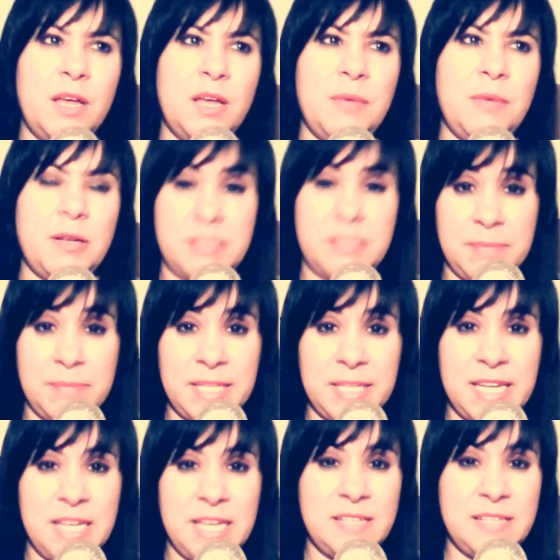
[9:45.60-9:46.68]

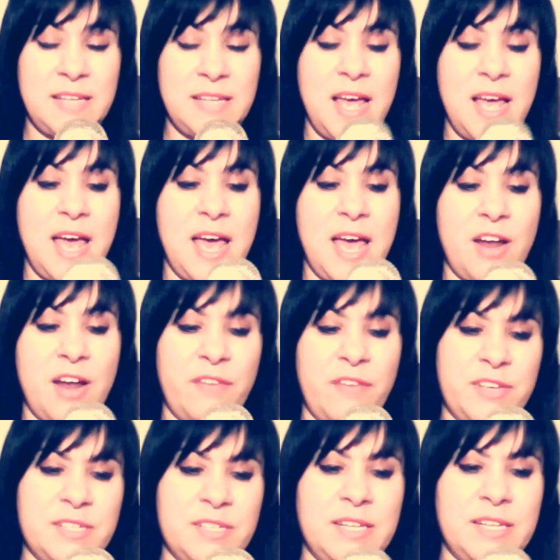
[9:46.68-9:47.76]
possibilities, and
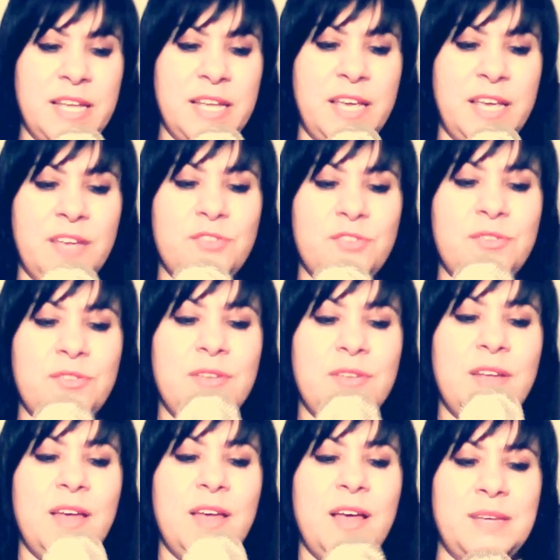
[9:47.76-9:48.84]
obviously
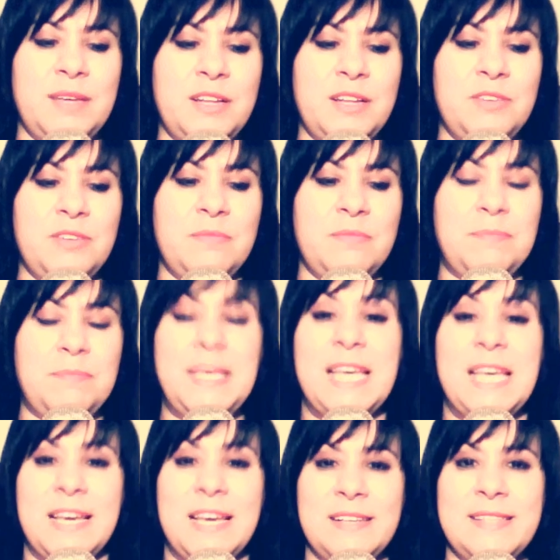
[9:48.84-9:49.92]

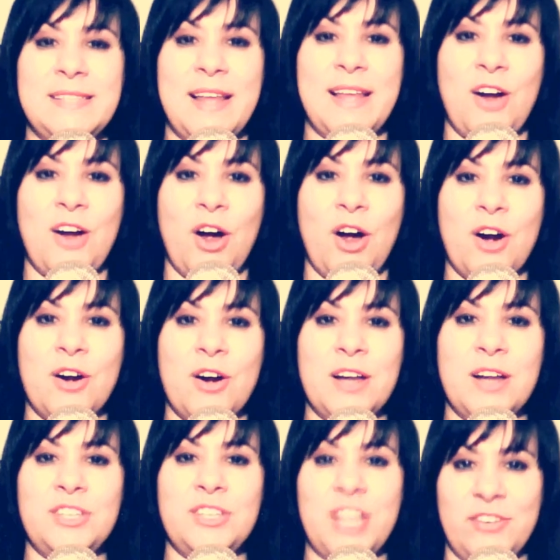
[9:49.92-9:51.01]
beings that
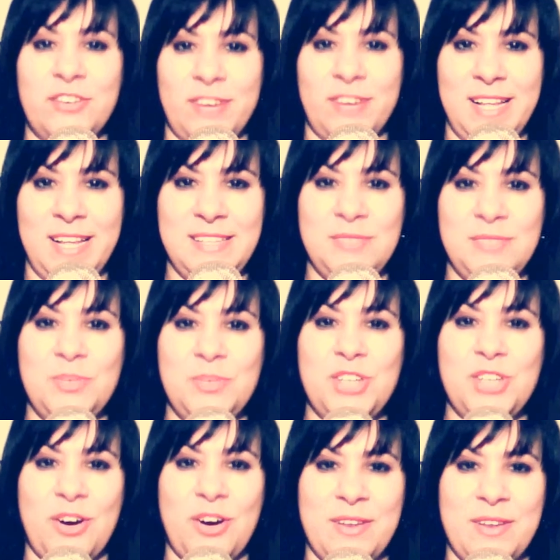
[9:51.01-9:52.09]
are genderless,
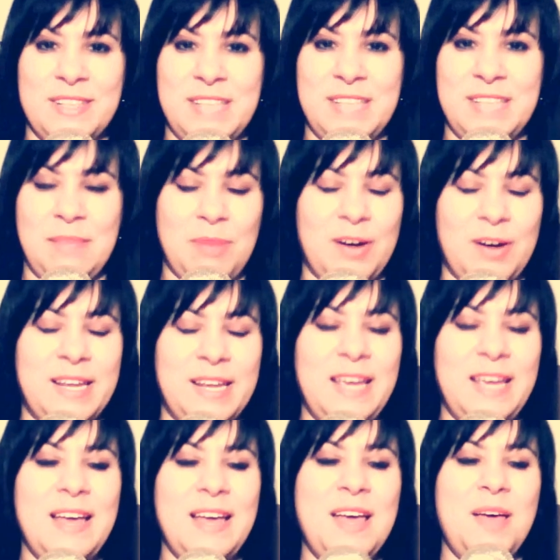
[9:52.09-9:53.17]
which are in the same
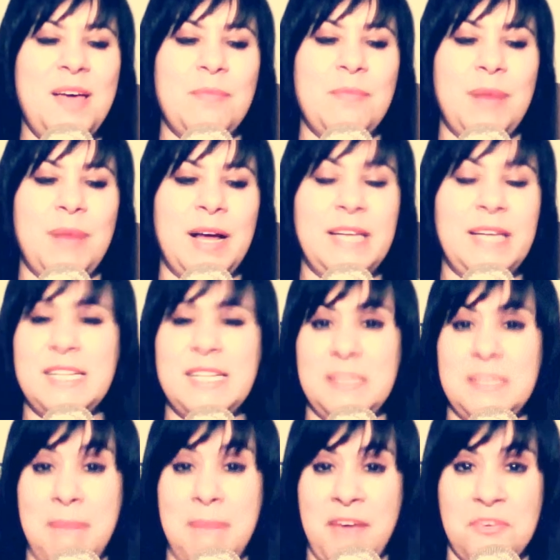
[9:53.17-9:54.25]
body, but it
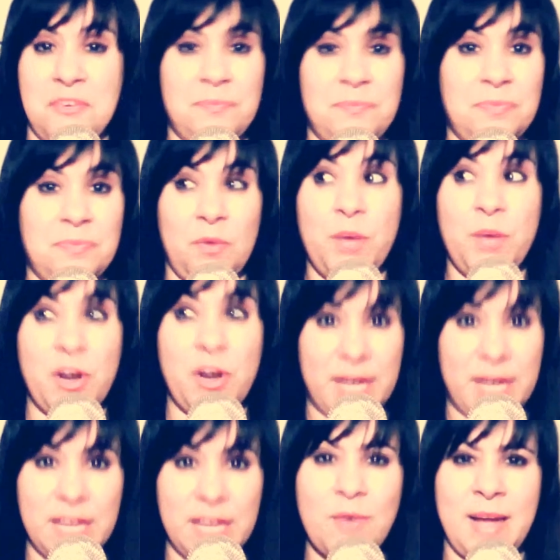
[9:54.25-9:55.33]
doesn't matter. we are
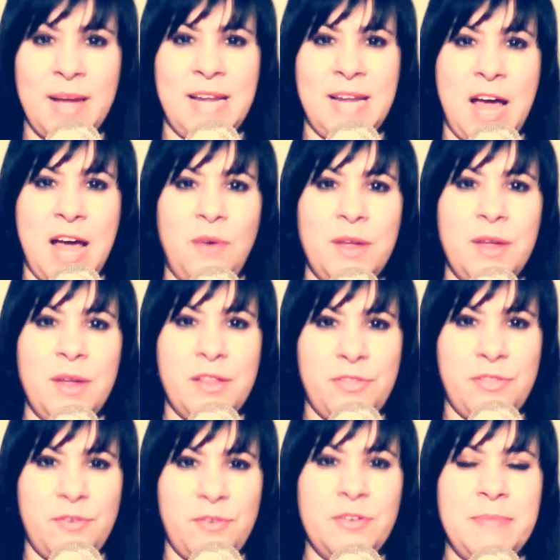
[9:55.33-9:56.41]
here right now in
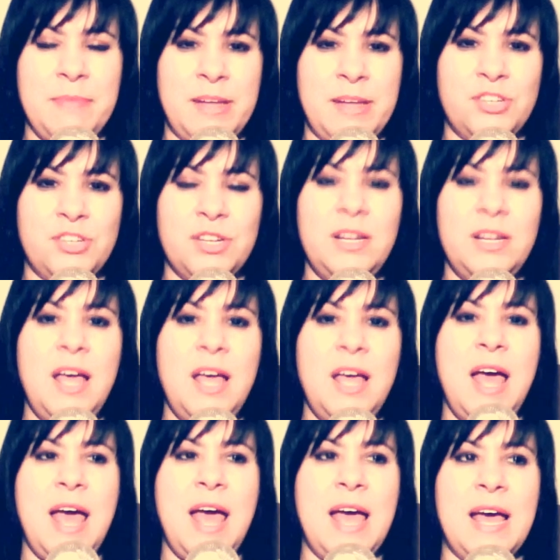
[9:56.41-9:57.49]
third dimension,
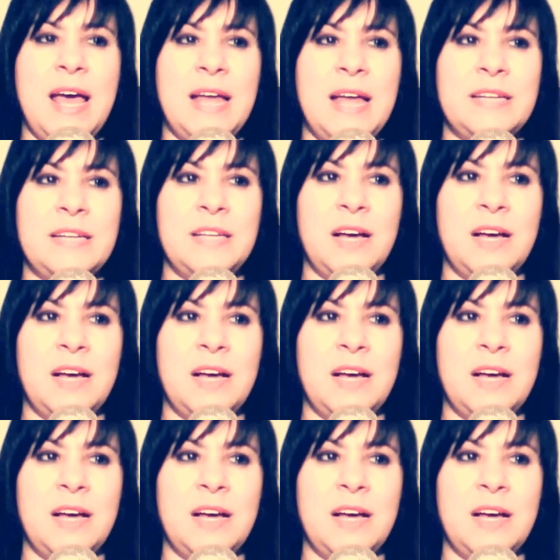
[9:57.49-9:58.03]
and